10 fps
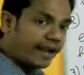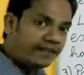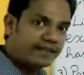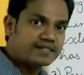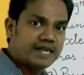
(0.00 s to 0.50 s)

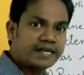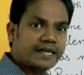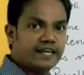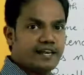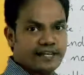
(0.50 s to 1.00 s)

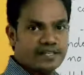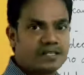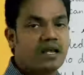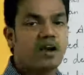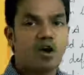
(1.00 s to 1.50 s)
intersecting
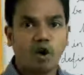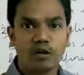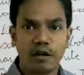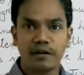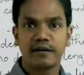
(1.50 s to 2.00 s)
lines,
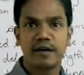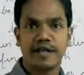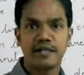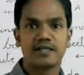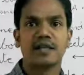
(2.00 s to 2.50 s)
concurrent
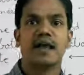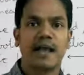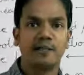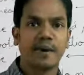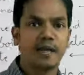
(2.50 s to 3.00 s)
lines
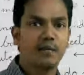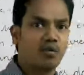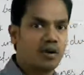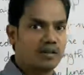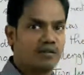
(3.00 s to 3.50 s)
and many
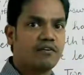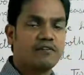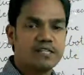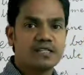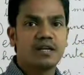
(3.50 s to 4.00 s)
more are there. We
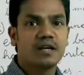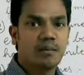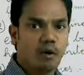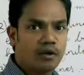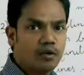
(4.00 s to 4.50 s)
will study
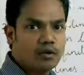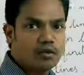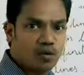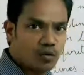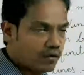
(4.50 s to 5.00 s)
point
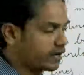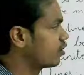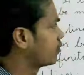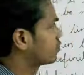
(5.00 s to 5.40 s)
also, ray